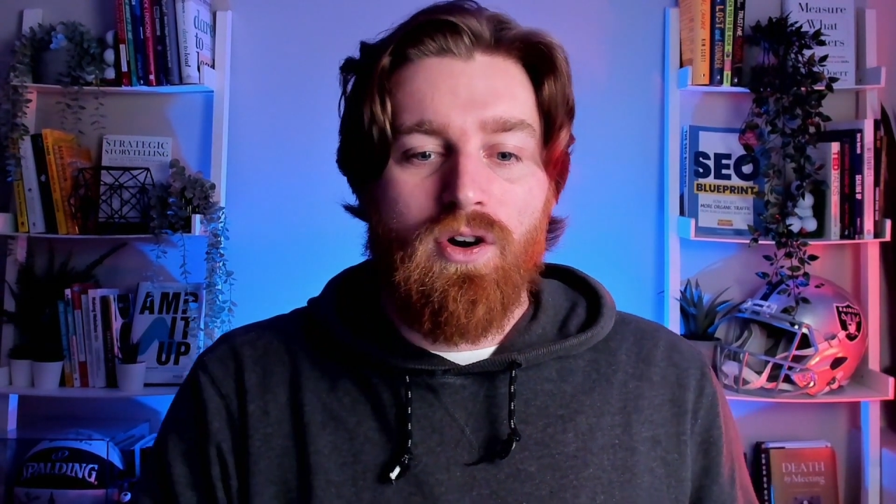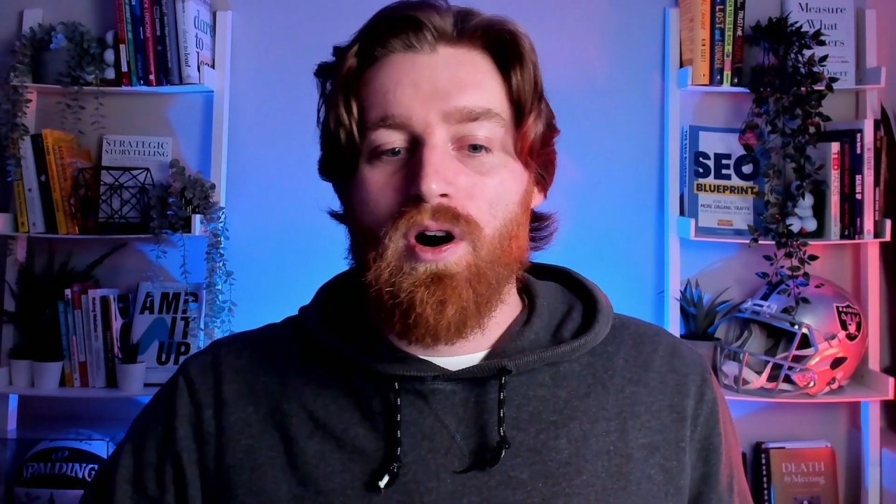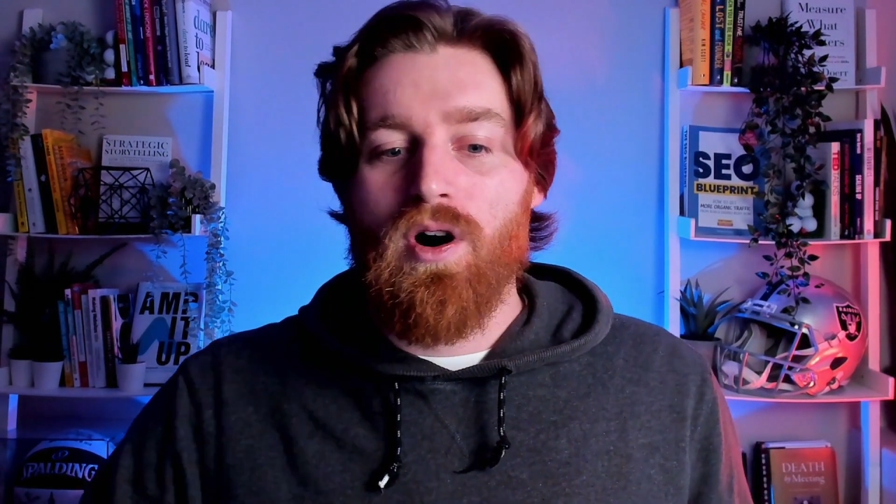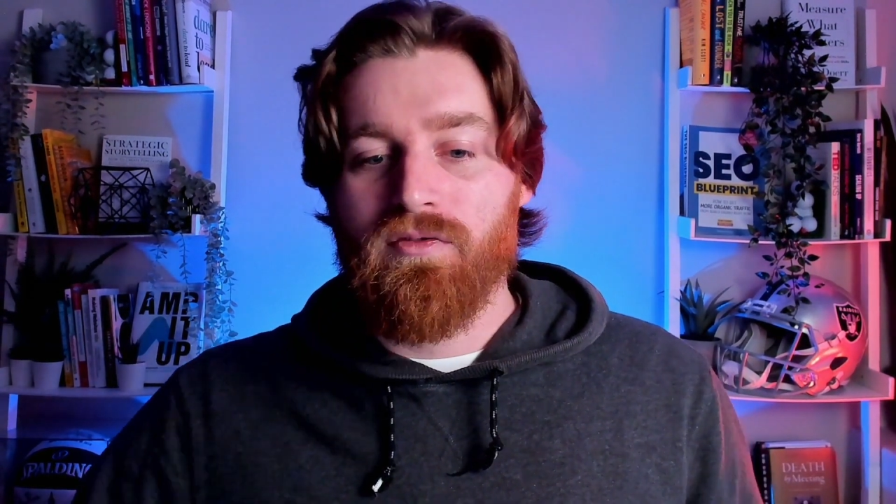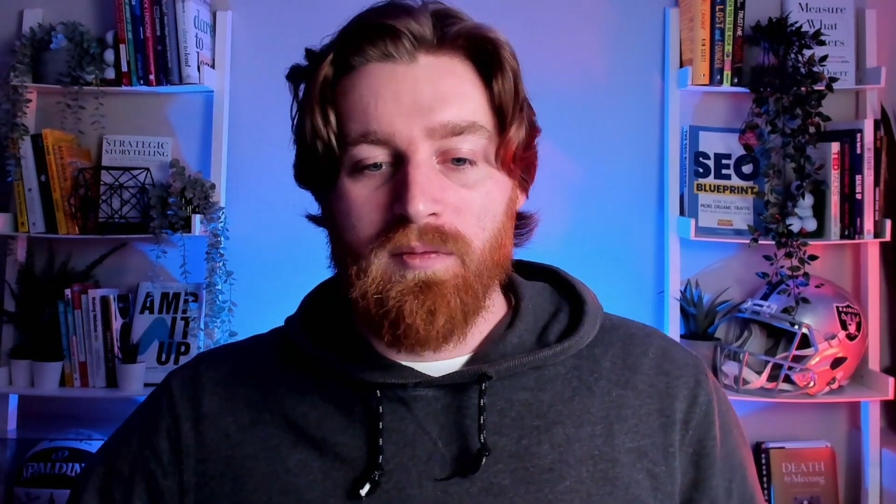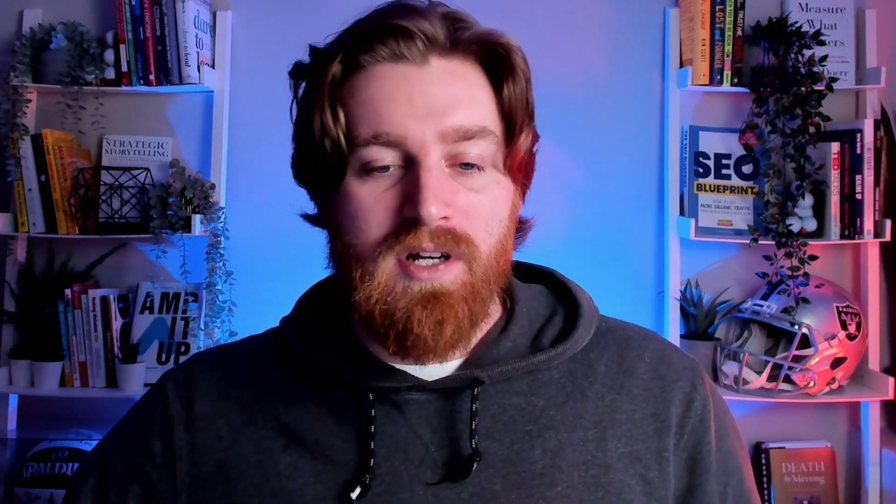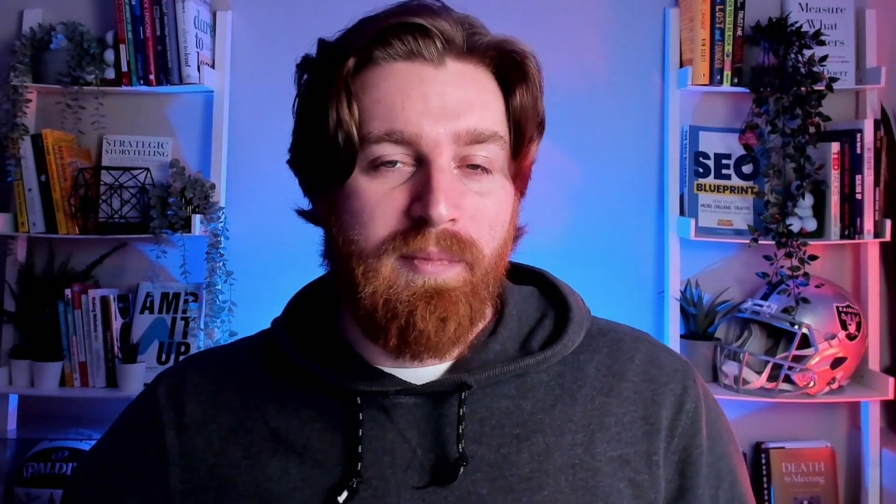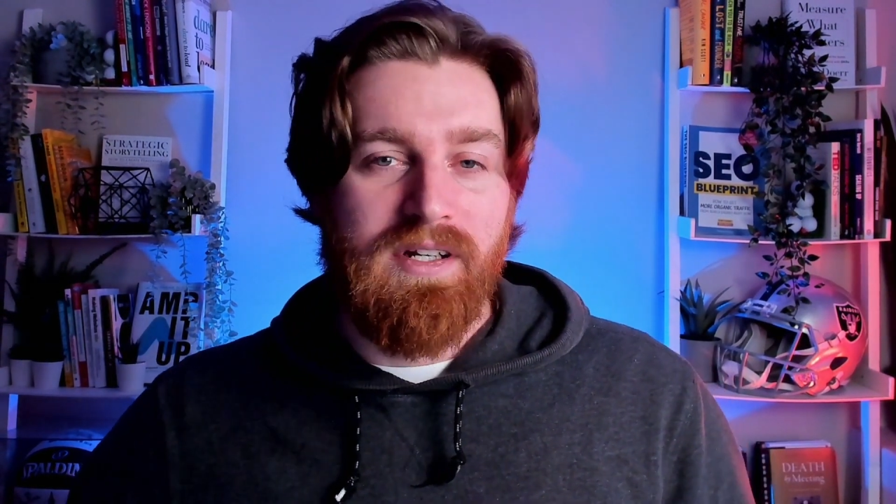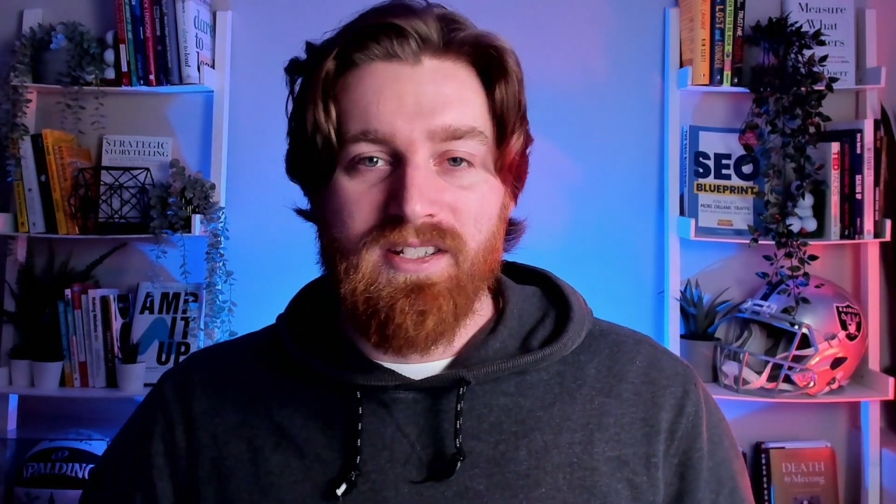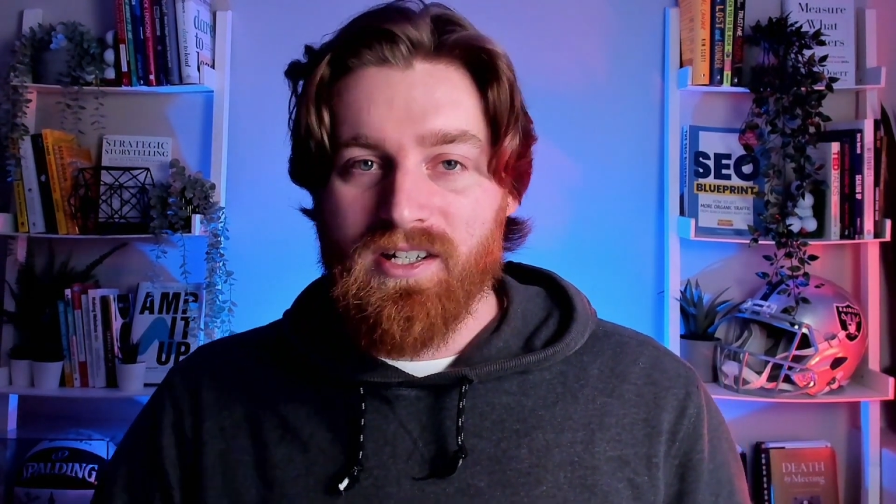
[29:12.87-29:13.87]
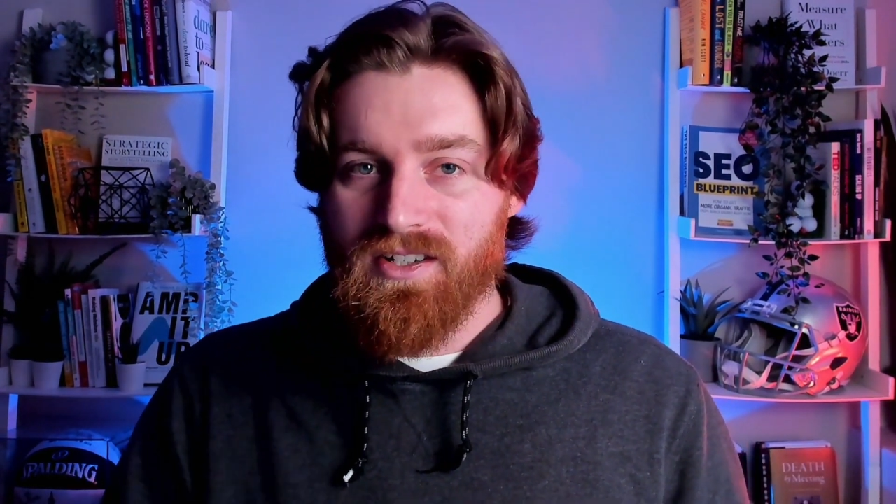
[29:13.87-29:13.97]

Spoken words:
all from companies that are